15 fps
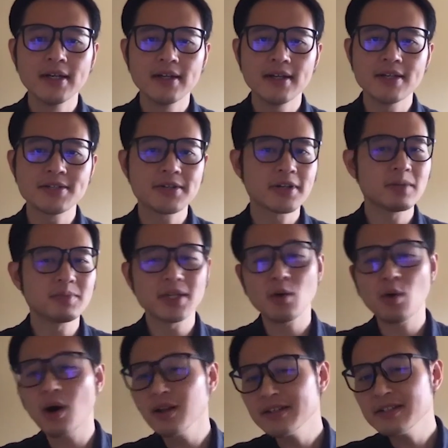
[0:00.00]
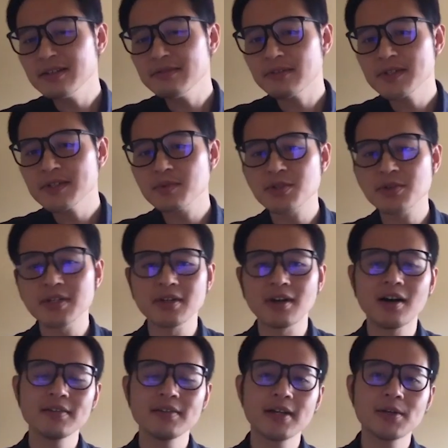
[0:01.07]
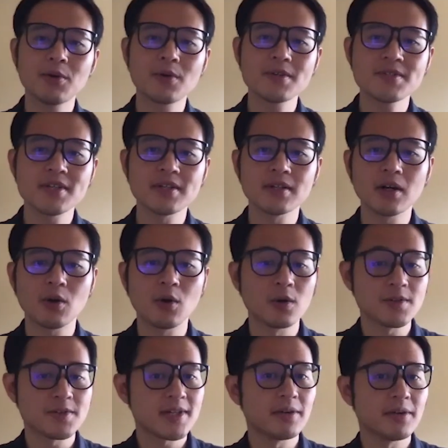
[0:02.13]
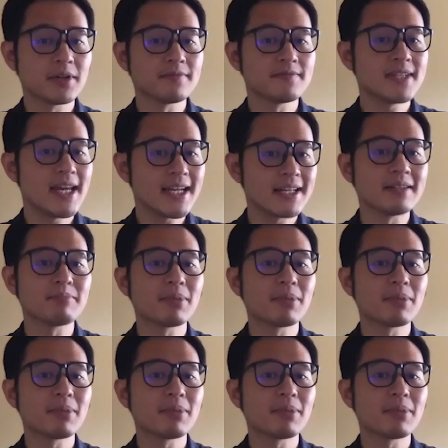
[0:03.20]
Is there going to be a quality difference between the online course and a course I would have taken in